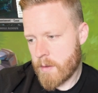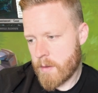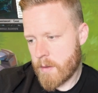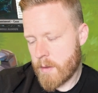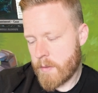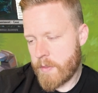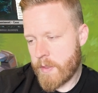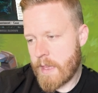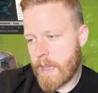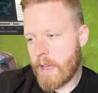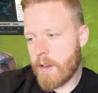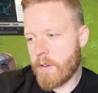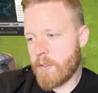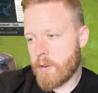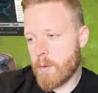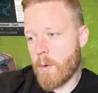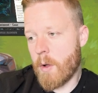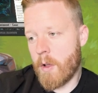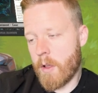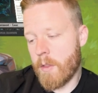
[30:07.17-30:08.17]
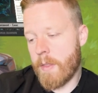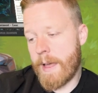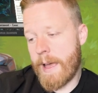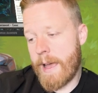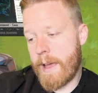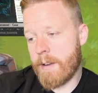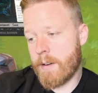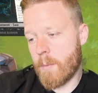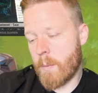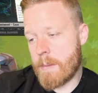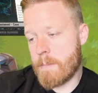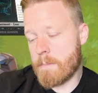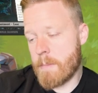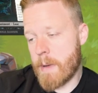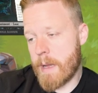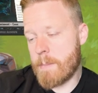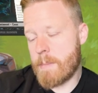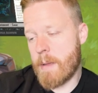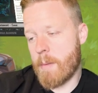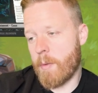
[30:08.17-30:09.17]
If they can't do all that, we
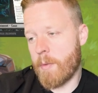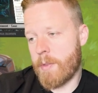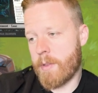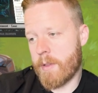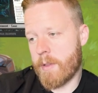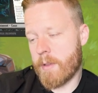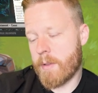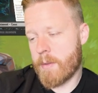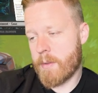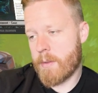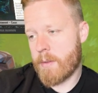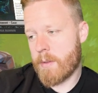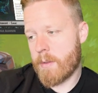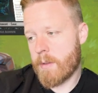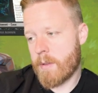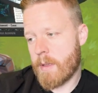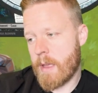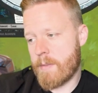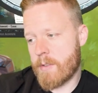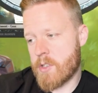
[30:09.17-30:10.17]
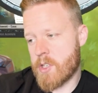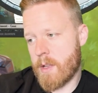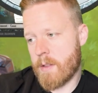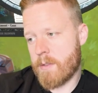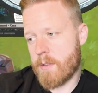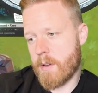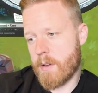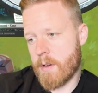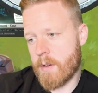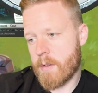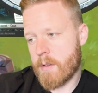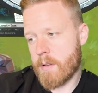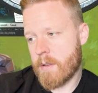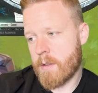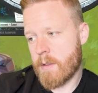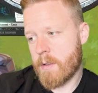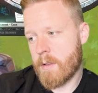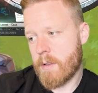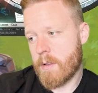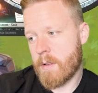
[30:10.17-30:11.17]
might be able to have a chance here.
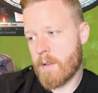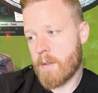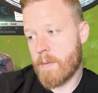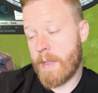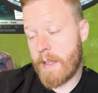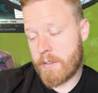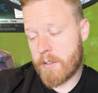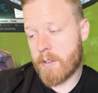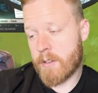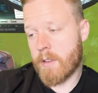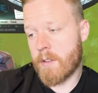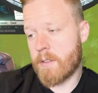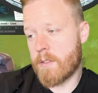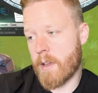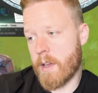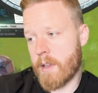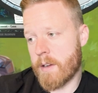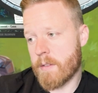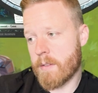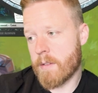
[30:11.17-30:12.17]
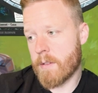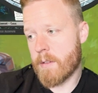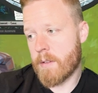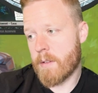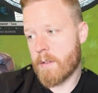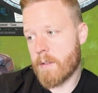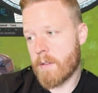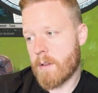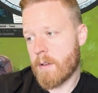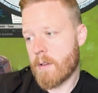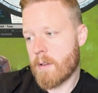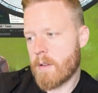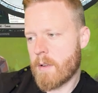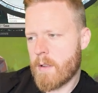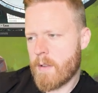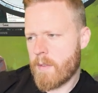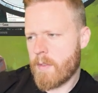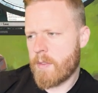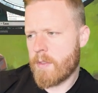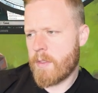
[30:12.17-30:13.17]
That's a good sign.
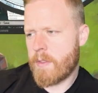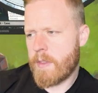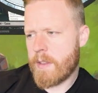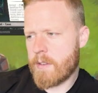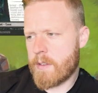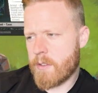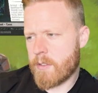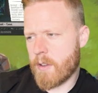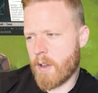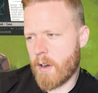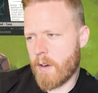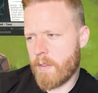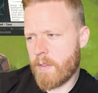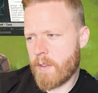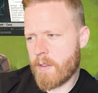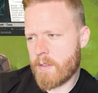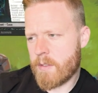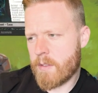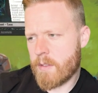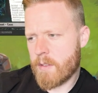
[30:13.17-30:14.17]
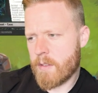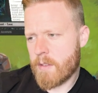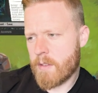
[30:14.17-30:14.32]
Did they discard this?